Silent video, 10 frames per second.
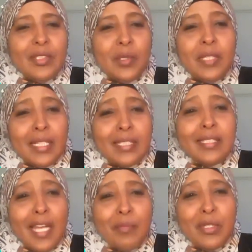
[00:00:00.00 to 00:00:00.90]
so
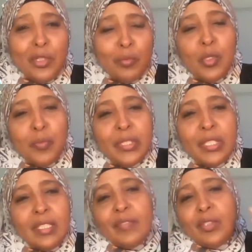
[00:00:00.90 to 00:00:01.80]
that's the Amir
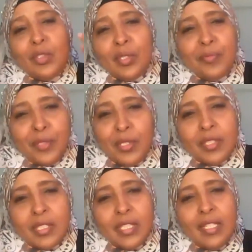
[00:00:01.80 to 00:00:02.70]
al-Mu'minin, even though, of
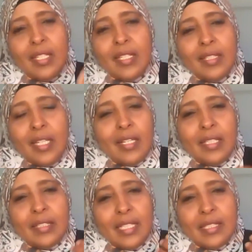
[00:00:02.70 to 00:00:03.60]
course, they're
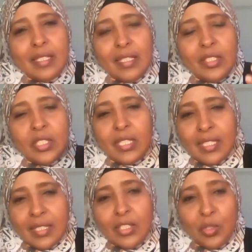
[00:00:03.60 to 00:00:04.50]
not as religious
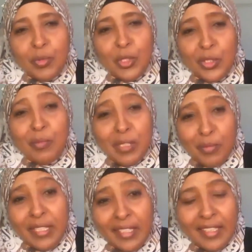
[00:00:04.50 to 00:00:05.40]
as they're supposed to be
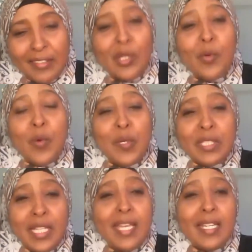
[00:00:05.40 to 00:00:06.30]
being. So what we're
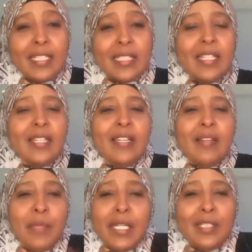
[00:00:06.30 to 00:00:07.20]
saying is
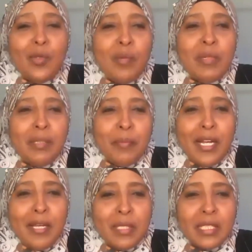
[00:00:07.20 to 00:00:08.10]
make the woman the
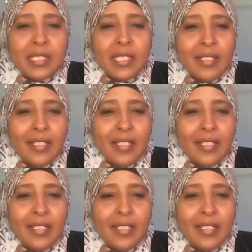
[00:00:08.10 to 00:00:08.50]
prime minister.